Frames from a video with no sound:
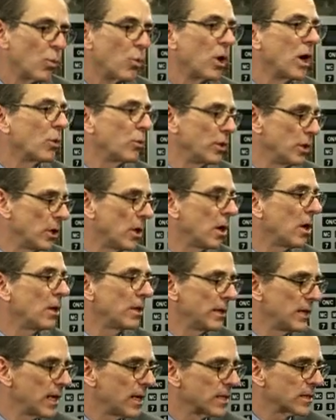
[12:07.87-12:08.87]
where we
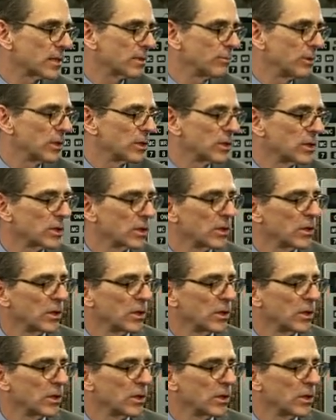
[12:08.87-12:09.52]
are, yes, because